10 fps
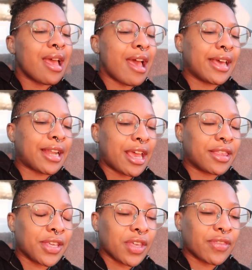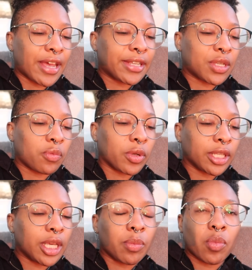And I think that that is a
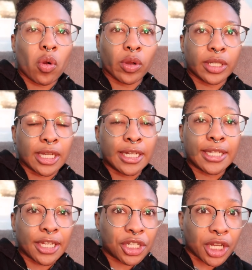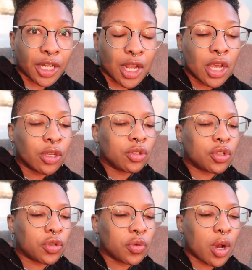really important addition
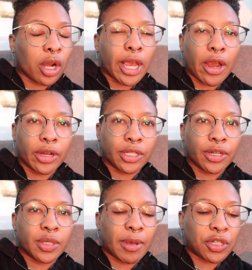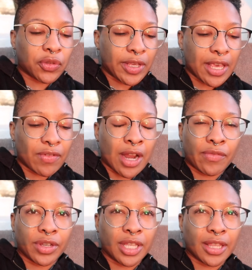to her character, especially given
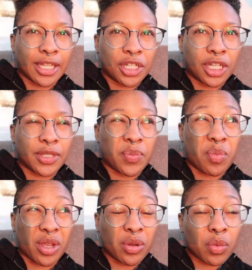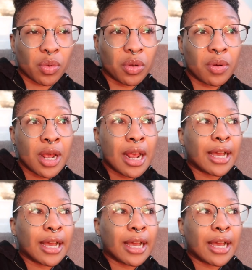everything that she's been through,